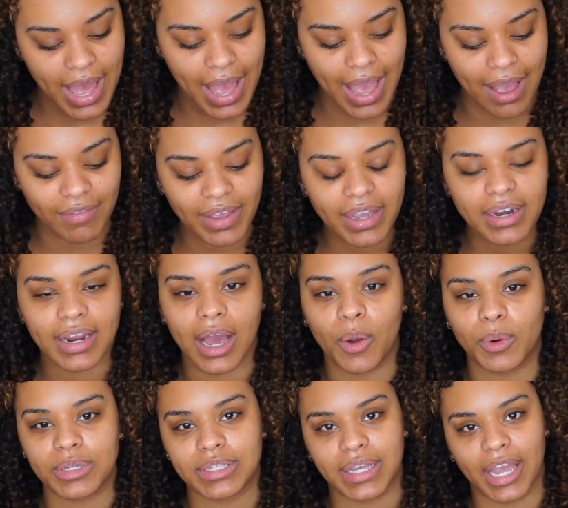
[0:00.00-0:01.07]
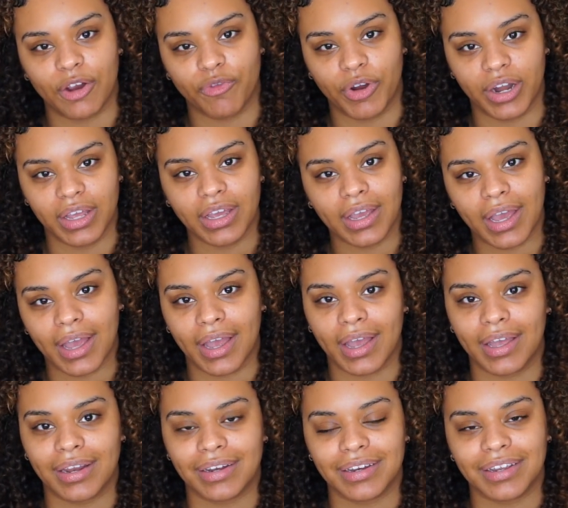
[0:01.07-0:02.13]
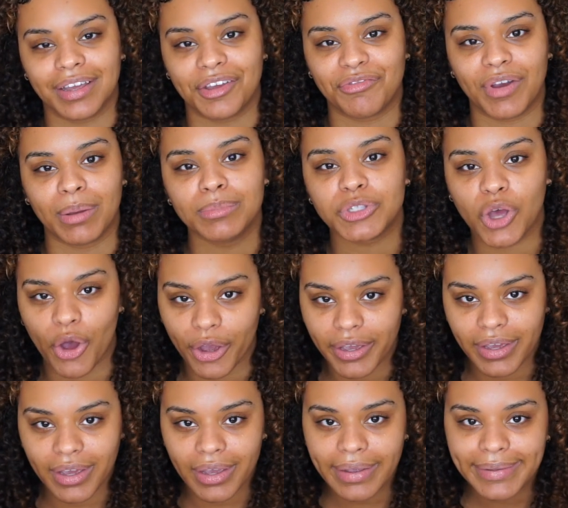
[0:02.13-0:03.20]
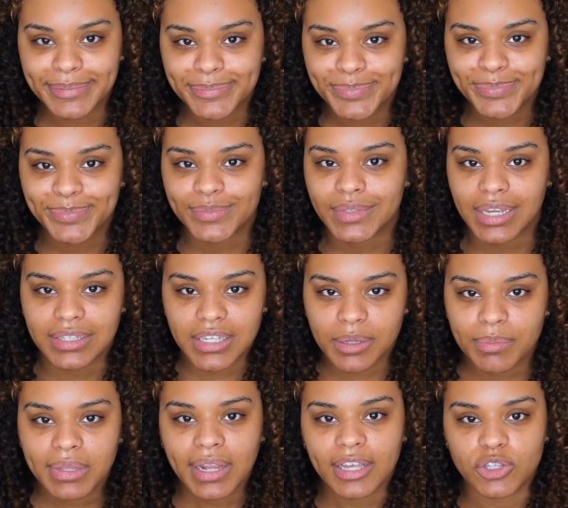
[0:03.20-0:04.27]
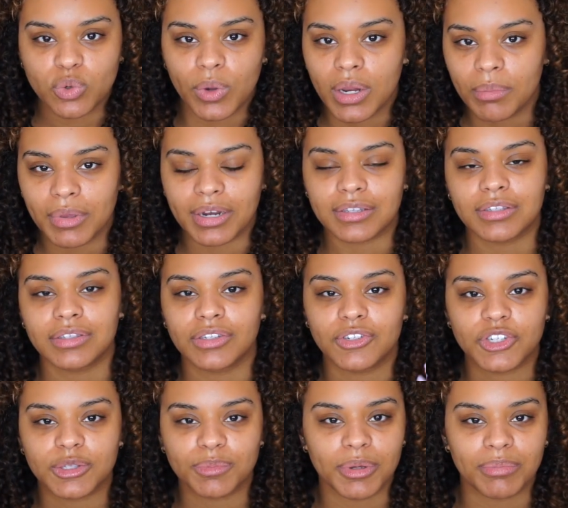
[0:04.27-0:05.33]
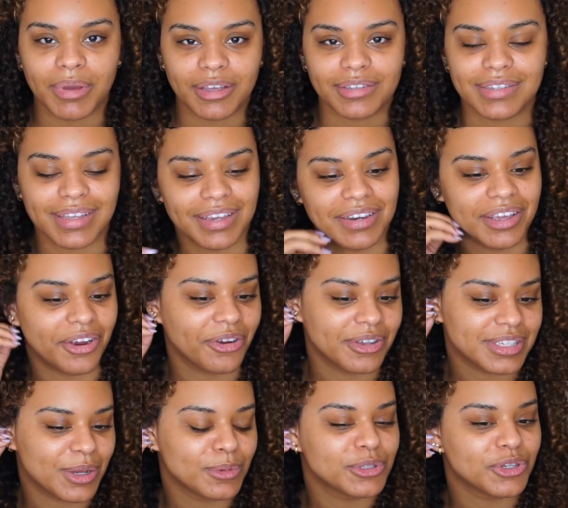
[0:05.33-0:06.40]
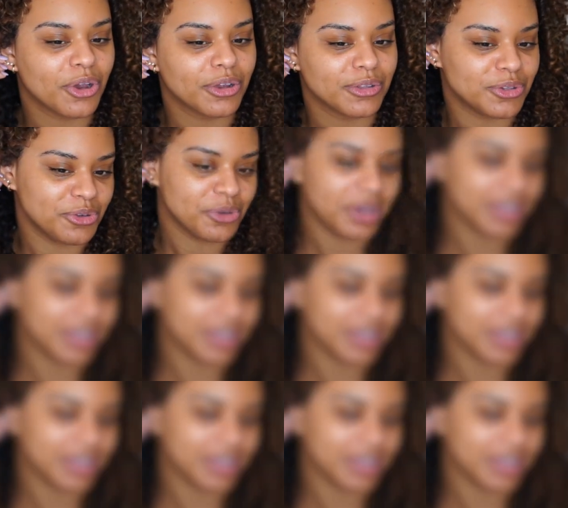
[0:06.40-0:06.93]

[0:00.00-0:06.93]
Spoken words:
I have like an hour to get ready, and if I'm talking, it took me like 20 minutes to just put my skincare because I was talking to you